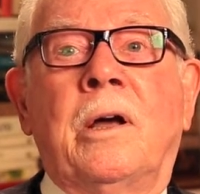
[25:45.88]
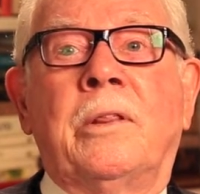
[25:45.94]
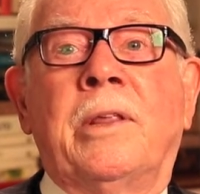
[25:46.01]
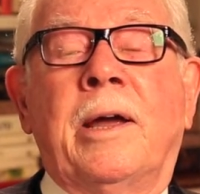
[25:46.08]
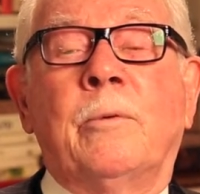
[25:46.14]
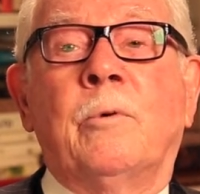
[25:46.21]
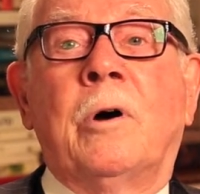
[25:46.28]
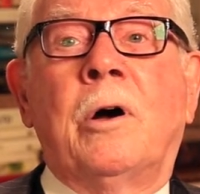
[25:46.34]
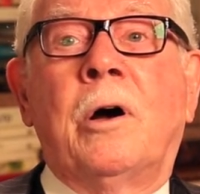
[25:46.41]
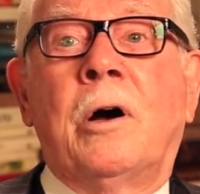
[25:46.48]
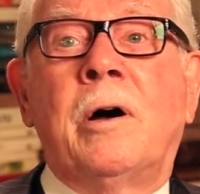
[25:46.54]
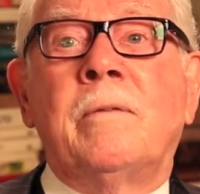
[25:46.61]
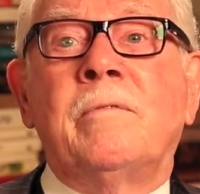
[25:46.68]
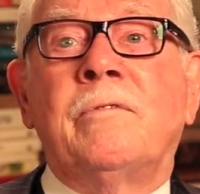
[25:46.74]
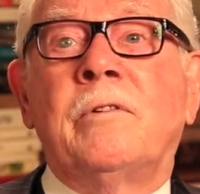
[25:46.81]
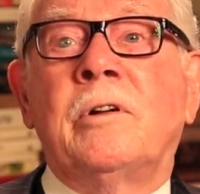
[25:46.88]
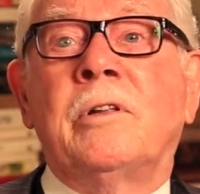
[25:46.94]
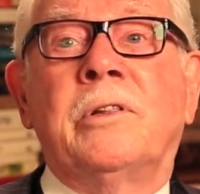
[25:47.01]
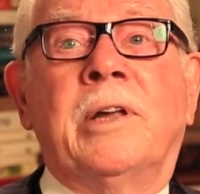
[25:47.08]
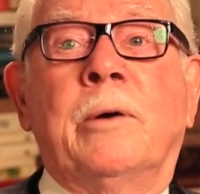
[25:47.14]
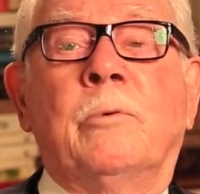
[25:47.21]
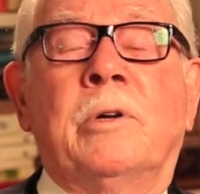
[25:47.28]
they were
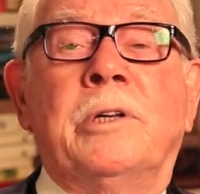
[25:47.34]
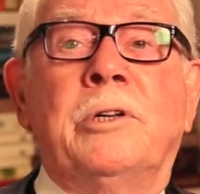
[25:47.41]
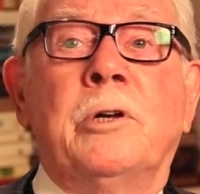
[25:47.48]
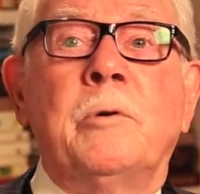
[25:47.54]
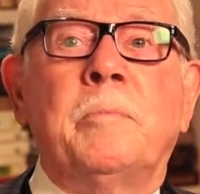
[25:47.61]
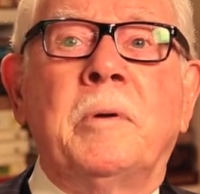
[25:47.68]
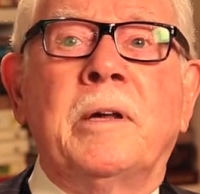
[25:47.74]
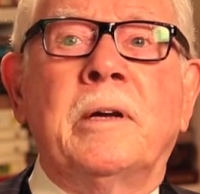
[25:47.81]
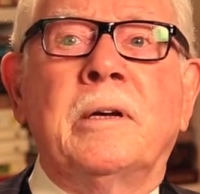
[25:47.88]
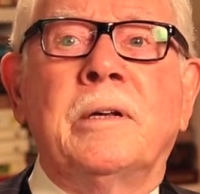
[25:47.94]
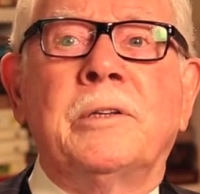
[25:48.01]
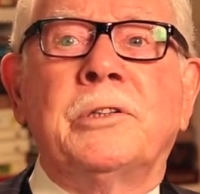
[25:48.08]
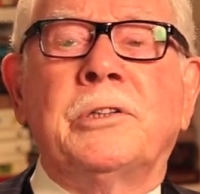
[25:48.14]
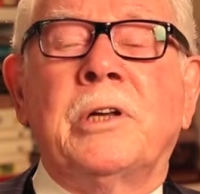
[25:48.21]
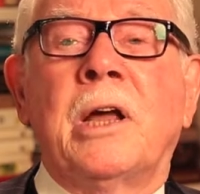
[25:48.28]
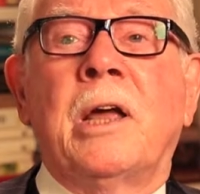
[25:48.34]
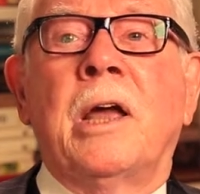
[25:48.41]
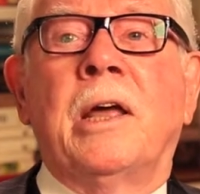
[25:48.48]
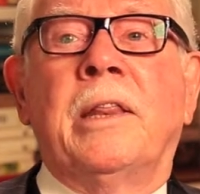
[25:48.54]
harmful, they were duplicates,